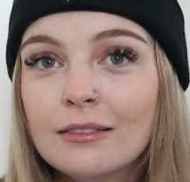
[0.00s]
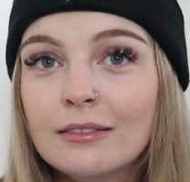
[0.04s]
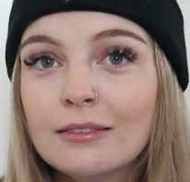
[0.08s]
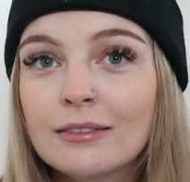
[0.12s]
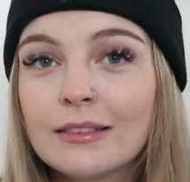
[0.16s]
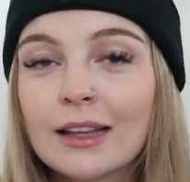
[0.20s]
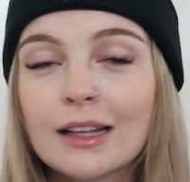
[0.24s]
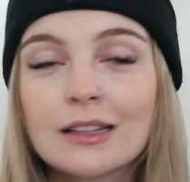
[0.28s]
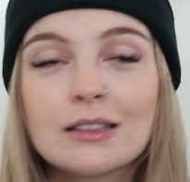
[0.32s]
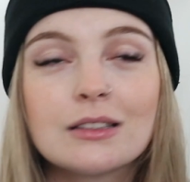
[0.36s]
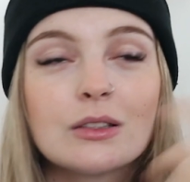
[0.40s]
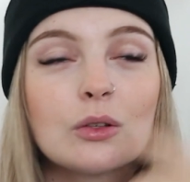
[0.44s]

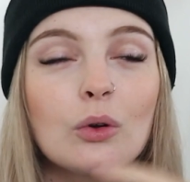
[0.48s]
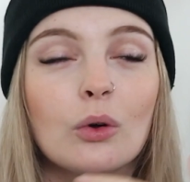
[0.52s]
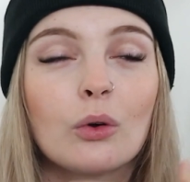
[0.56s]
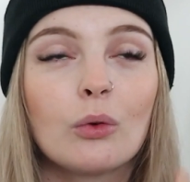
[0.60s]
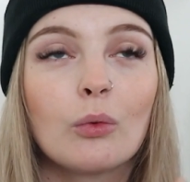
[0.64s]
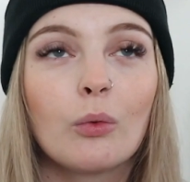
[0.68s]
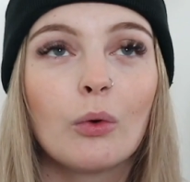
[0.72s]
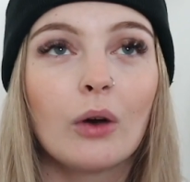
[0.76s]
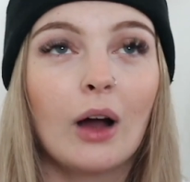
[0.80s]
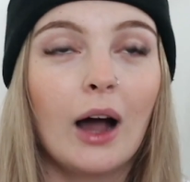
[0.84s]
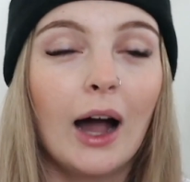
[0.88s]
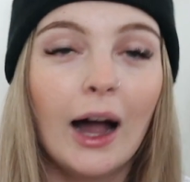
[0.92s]
That's
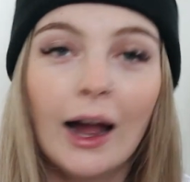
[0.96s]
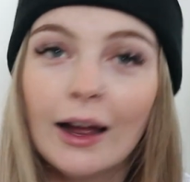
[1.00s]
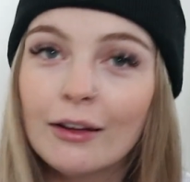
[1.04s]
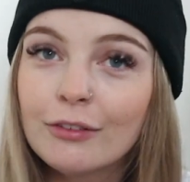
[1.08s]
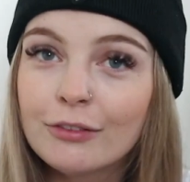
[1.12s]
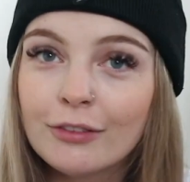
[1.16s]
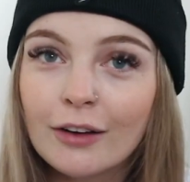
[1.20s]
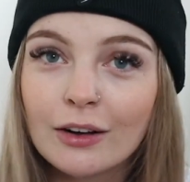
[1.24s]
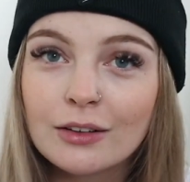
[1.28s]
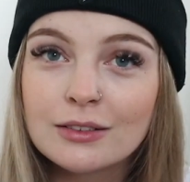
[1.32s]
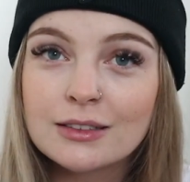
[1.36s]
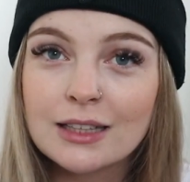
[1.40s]
what I
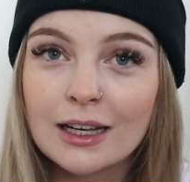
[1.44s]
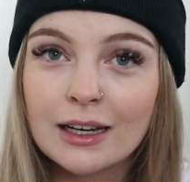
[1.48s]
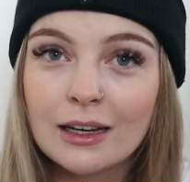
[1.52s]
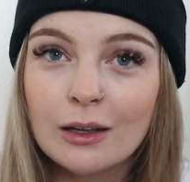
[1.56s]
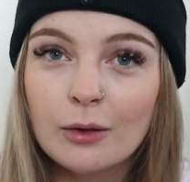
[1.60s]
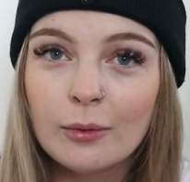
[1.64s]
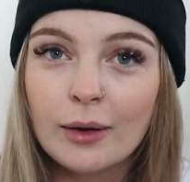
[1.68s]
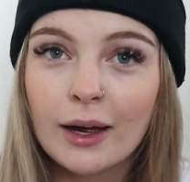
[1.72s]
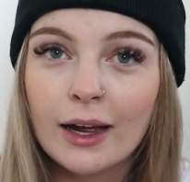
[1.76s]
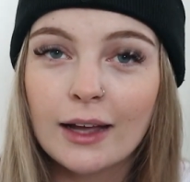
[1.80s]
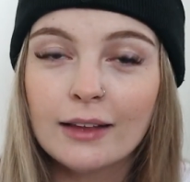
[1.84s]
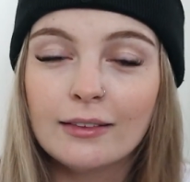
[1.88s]
felt
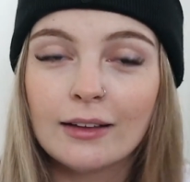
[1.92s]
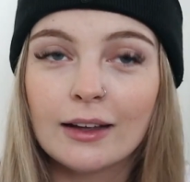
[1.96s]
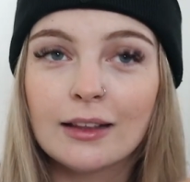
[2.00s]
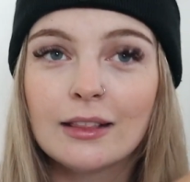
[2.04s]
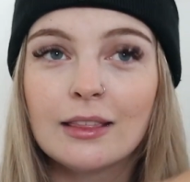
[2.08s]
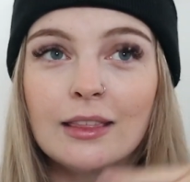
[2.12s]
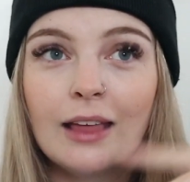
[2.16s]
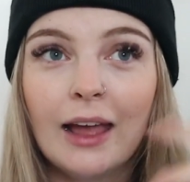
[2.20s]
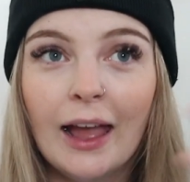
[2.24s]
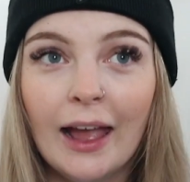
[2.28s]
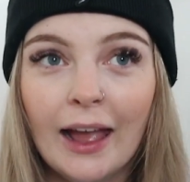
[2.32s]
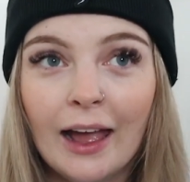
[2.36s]
anyway.
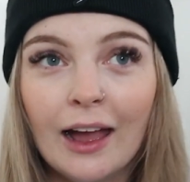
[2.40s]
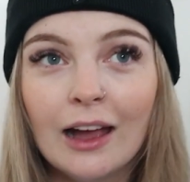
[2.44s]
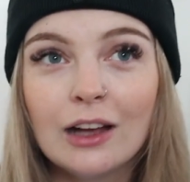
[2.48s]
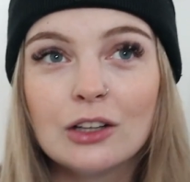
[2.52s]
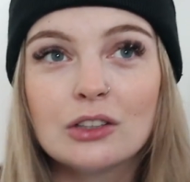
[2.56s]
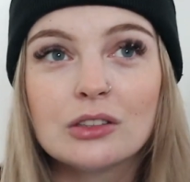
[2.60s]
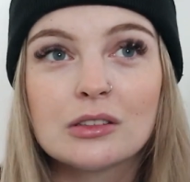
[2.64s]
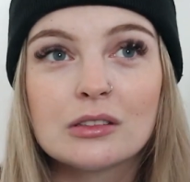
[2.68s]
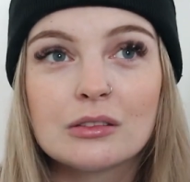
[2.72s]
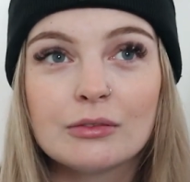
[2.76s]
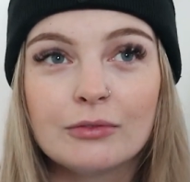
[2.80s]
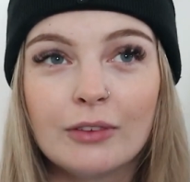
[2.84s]
Like the air
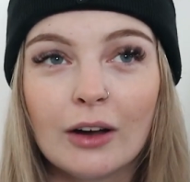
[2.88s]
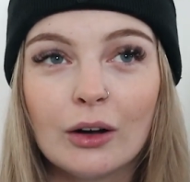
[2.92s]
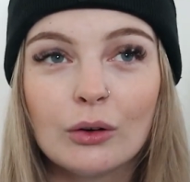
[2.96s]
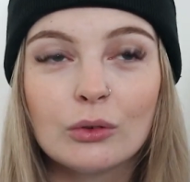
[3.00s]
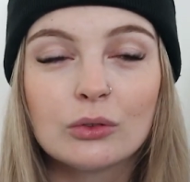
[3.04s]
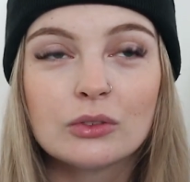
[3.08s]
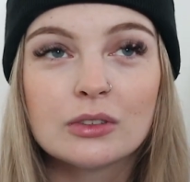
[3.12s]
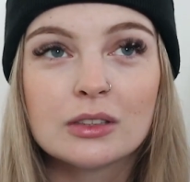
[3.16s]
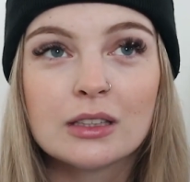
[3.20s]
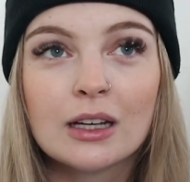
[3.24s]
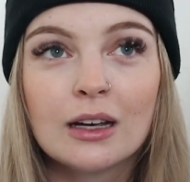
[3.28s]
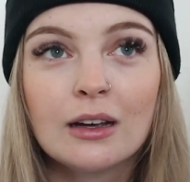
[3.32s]
just
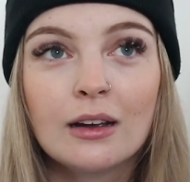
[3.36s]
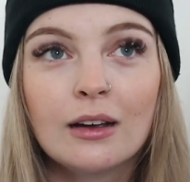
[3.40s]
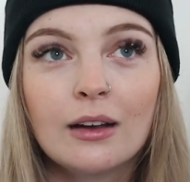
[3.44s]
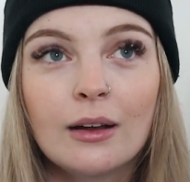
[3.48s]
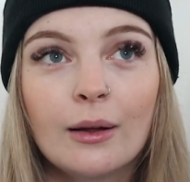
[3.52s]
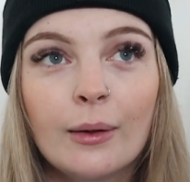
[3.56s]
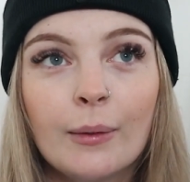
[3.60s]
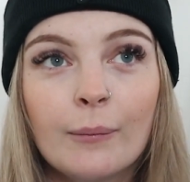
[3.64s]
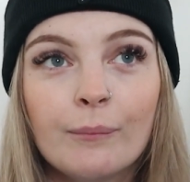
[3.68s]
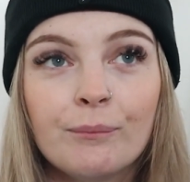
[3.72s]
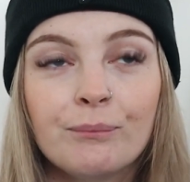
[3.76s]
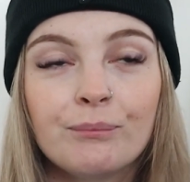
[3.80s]
felt
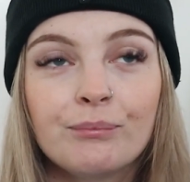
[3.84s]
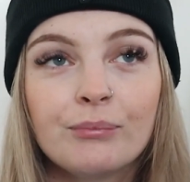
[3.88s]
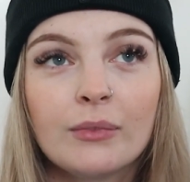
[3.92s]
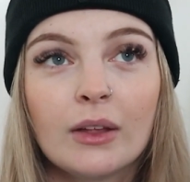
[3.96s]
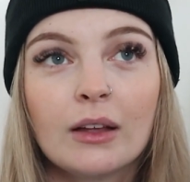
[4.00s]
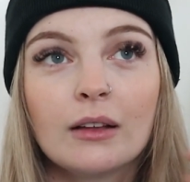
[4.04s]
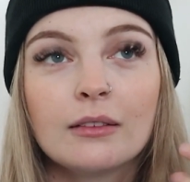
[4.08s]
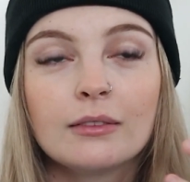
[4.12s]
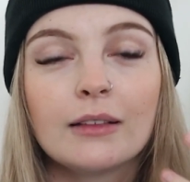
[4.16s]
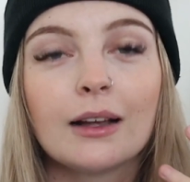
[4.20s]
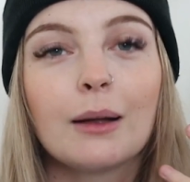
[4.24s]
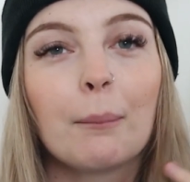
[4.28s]

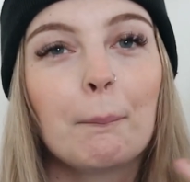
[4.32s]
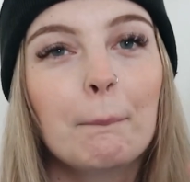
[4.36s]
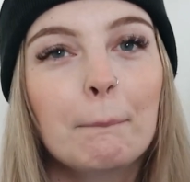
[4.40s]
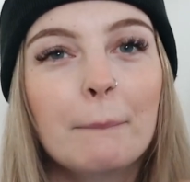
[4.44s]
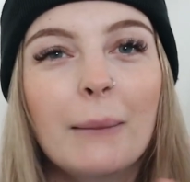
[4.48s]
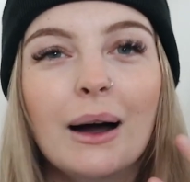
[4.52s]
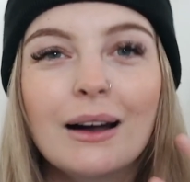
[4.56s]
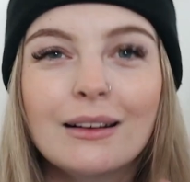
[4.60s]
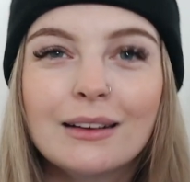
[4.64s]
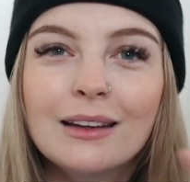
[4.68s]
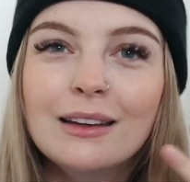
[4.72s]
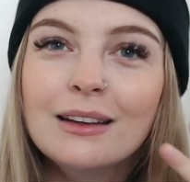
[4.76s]
like
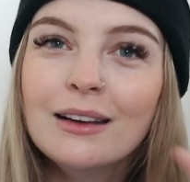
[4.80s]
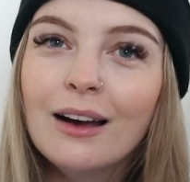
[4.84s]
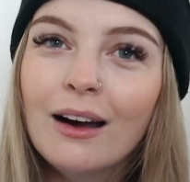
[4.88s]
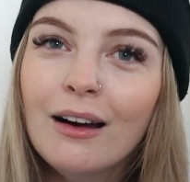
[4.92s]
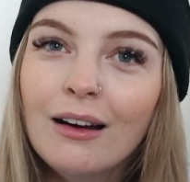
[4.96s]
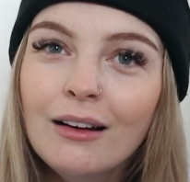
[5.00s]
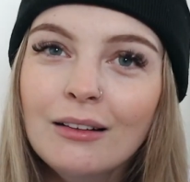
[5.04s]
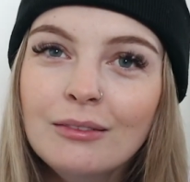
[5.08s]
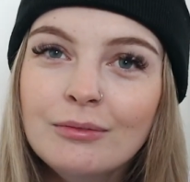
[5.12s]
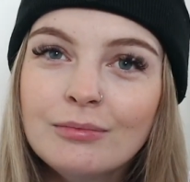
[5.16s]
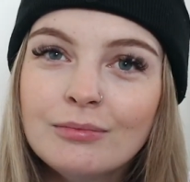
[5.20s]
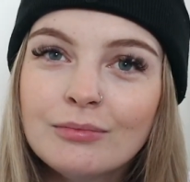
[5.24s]

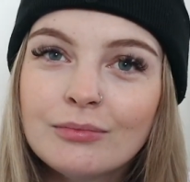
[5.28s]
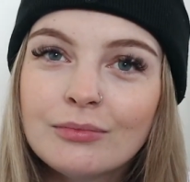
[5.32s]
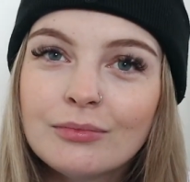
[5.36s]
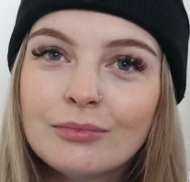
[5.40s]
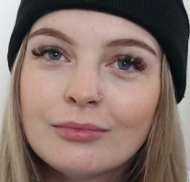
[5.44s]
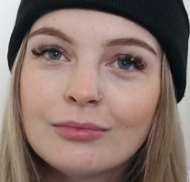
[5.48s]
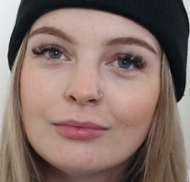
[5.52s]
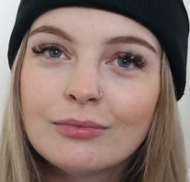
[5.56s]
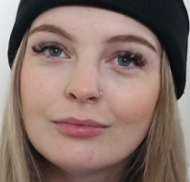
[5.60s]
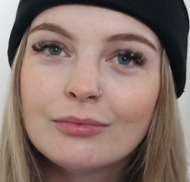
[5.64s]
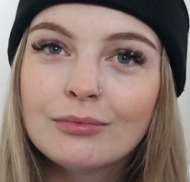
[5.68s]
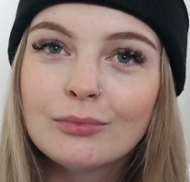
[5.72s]
muggier
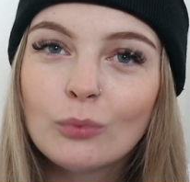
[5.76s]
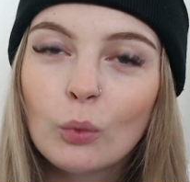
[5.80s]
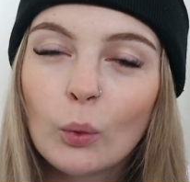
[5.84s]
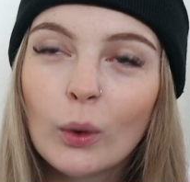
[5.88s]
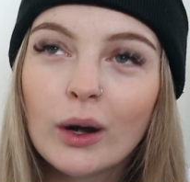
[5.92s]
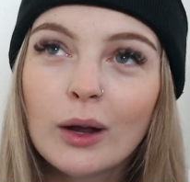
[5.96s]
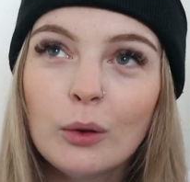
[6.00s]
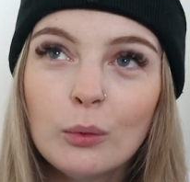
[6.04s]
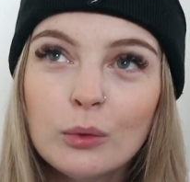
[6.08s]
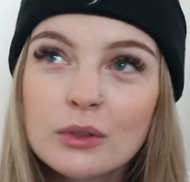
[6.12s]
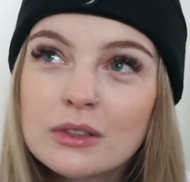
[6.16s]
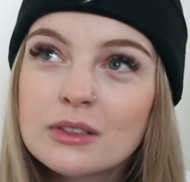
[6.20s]

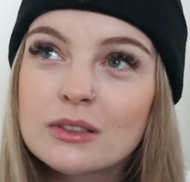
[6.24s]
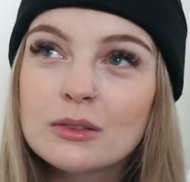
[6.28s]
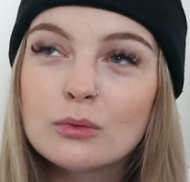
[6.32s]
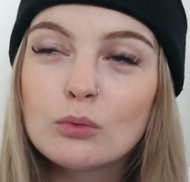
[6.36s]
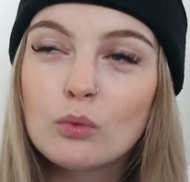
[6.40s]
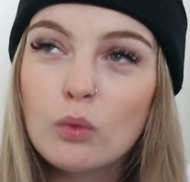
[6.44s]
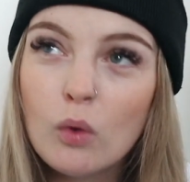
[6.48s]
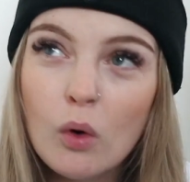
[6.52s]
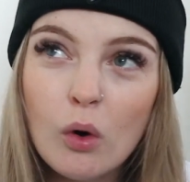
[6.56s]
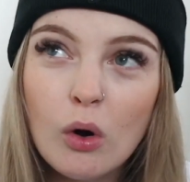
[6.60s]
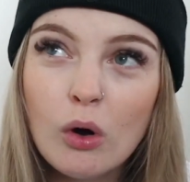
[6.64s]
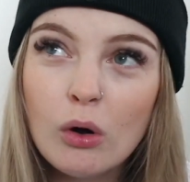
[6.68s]
when it was
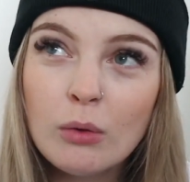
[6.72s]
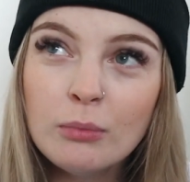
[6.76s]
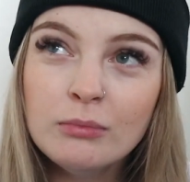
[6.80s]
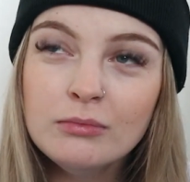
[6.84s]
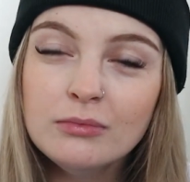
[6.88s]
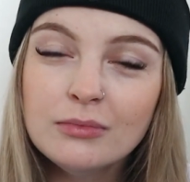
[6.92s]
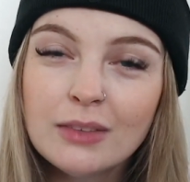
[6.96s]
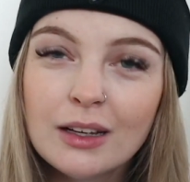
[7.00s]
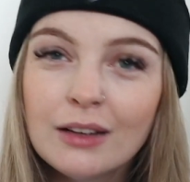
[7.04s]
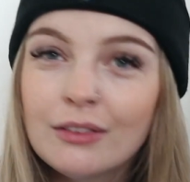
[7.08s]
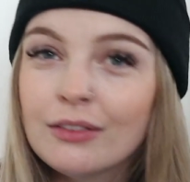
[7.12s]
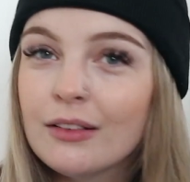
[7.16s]
warm,
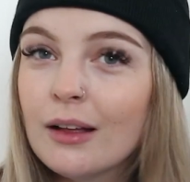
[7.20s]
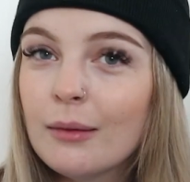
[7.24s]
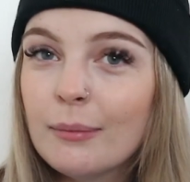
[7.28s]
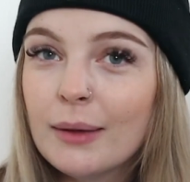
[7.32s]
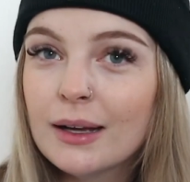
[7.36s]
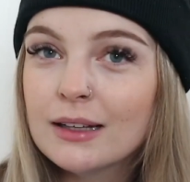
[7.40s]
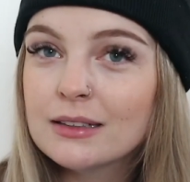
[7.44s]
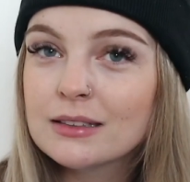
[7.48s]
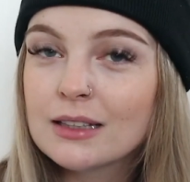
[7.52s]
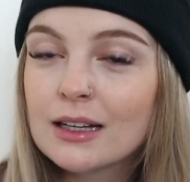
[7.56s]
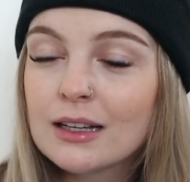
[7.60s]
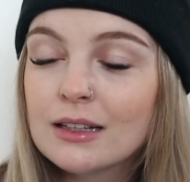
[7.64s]
if that
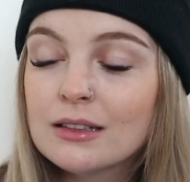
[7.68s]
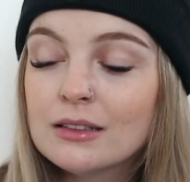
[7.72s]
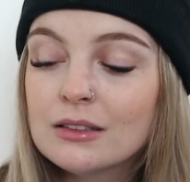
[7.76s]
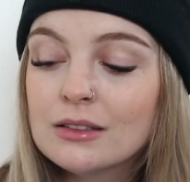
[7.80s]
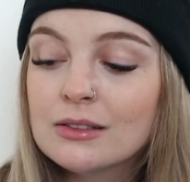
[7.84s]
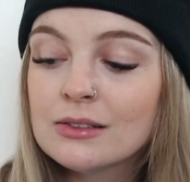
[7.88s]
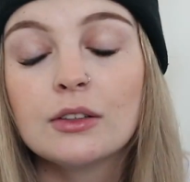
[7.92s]
makes sense.